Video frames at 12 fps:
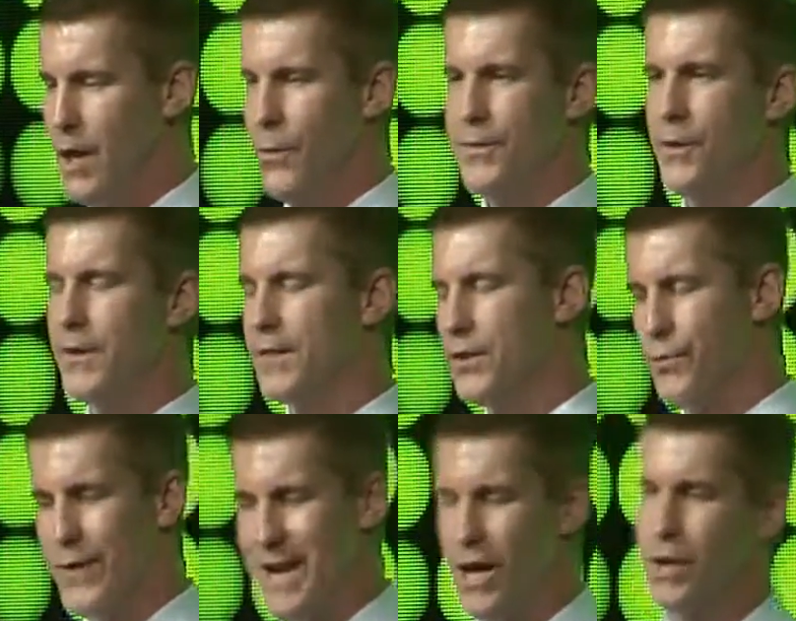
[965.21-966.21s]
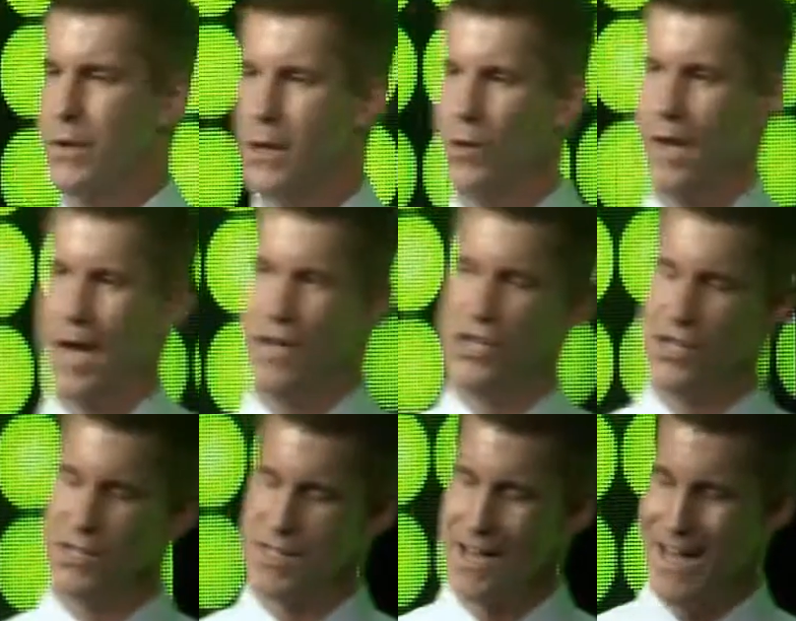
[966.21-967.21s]
With over 300
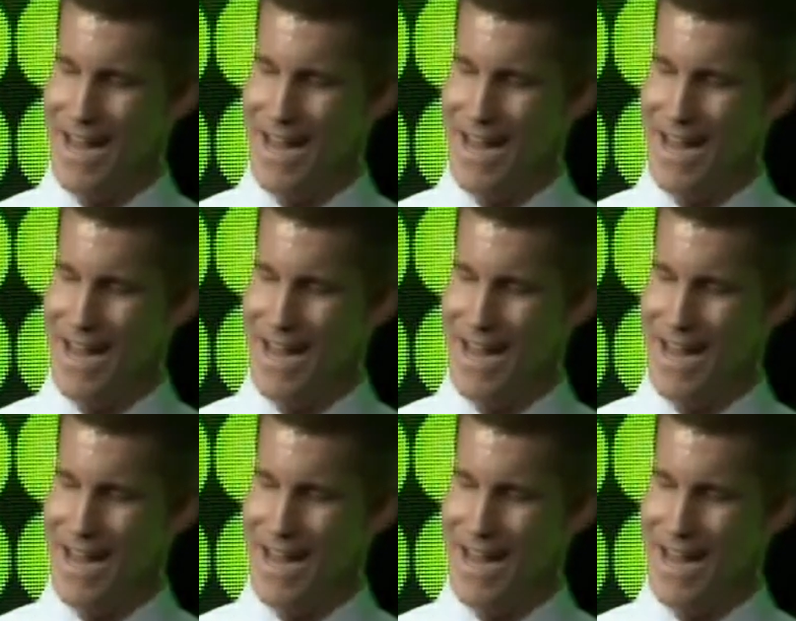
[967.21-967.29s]
locations,